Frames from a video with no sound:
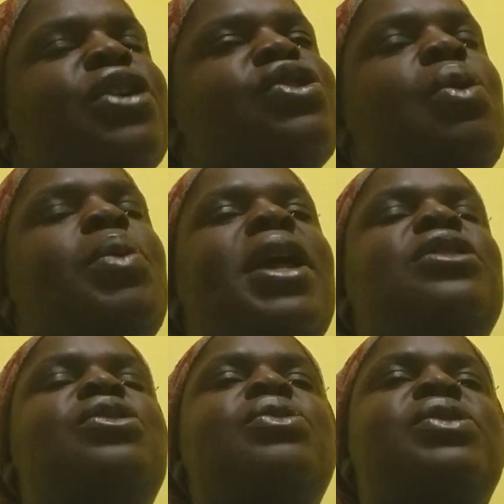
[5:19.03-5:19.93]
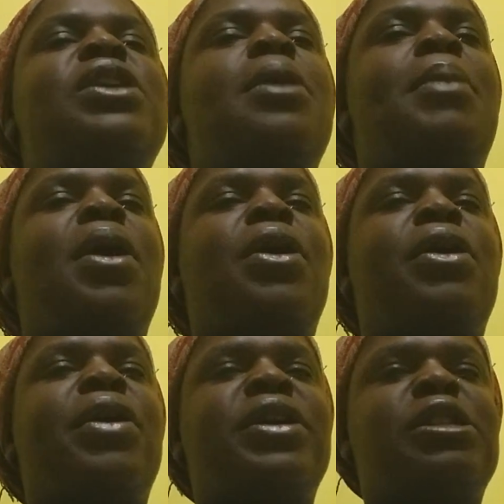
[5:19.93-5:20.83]
So what I do see about
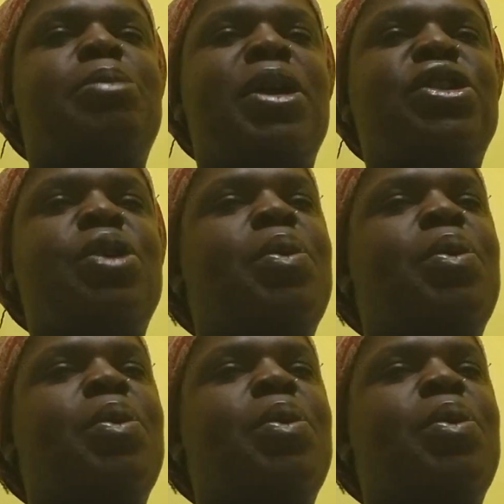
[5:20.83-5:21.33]
her, especially